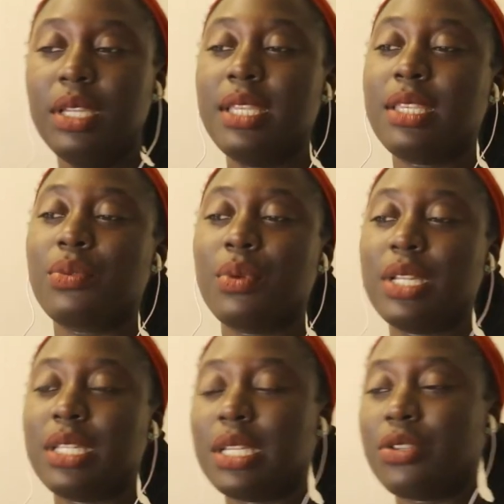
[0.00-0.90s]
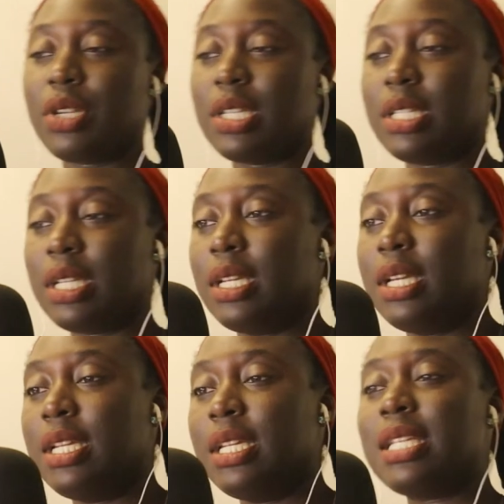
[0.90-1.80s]
This is what is interesting.
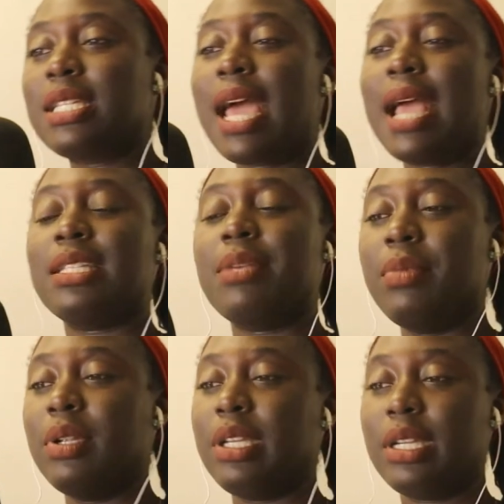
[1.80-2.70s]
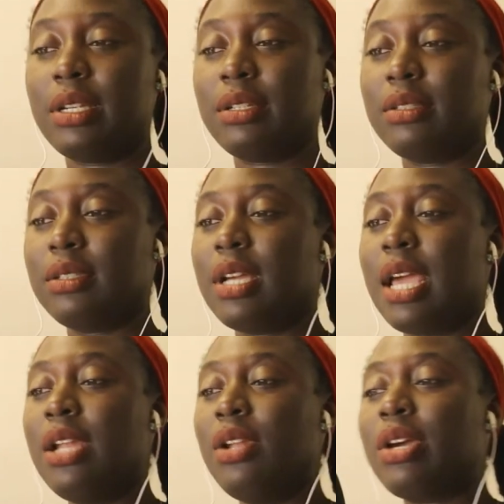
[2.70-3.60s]
This guy is a millionaire.
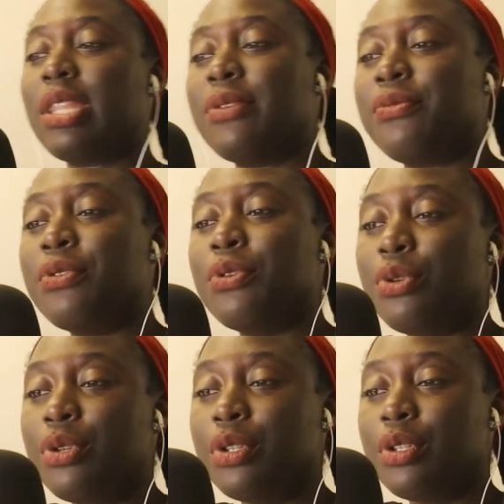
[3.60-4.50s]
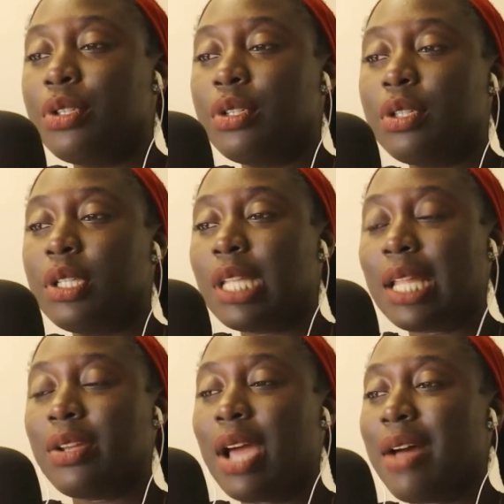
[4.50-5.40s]
And look at the food
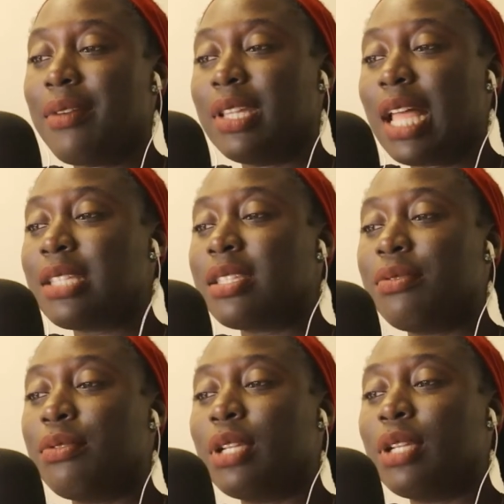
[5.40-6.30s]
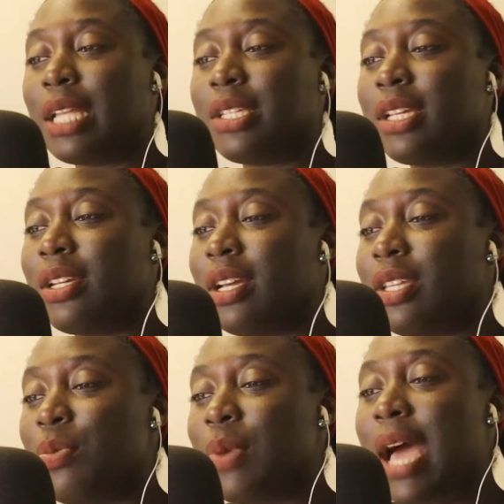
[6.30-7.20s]
that they're having. That stuff looked like chicken
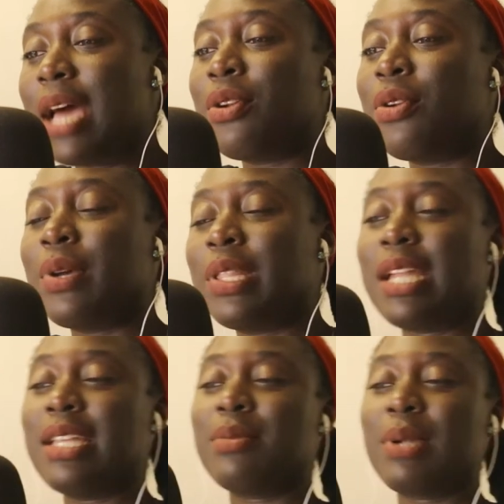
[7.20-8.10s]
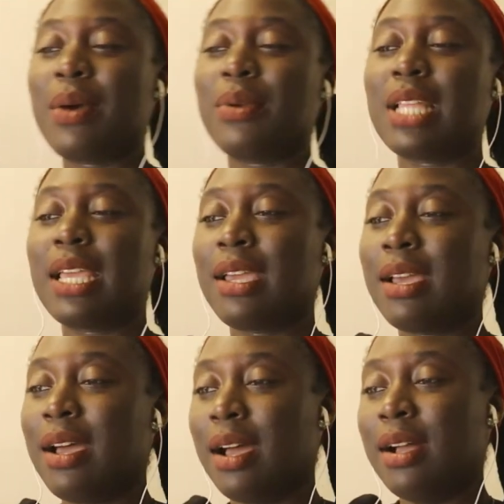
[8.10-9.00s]
nuggets to me. I don't know what that is, but I was like,
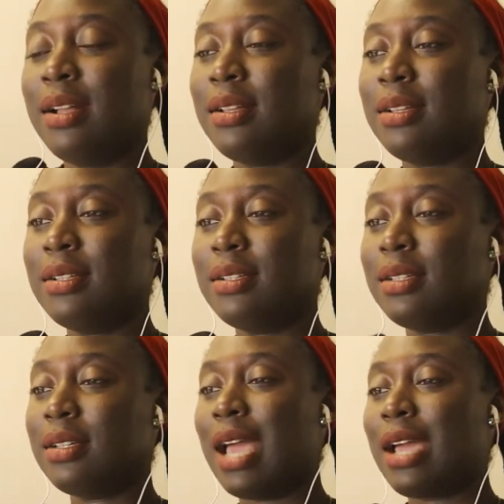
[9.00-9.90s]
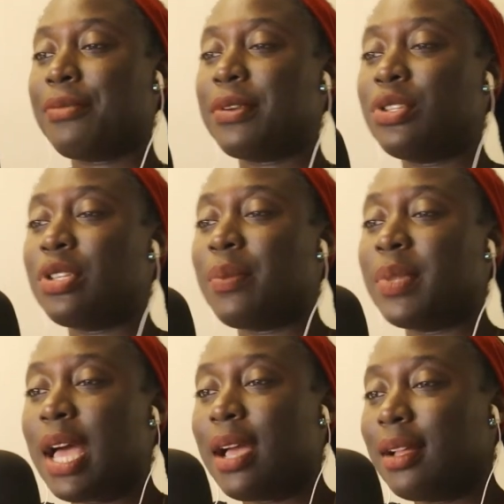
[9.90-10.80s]
huh, I could fix you some of
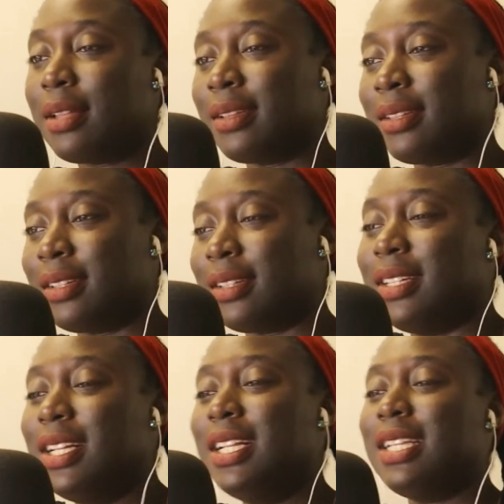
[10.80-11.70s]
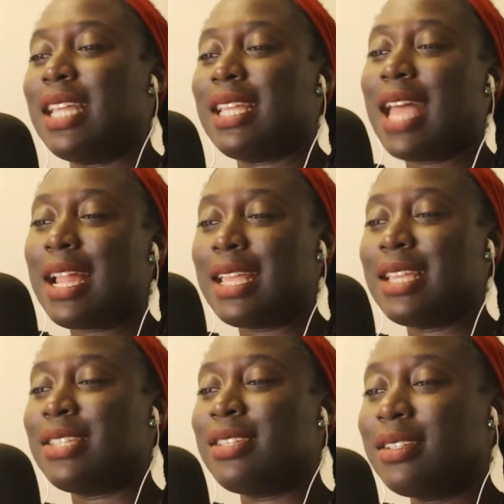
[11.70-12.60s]
that. Like, that
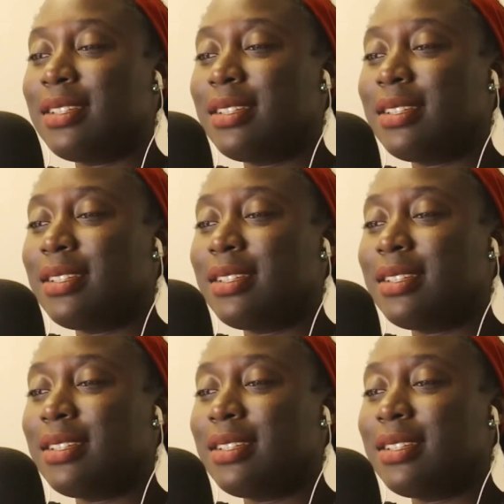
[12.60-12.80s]
is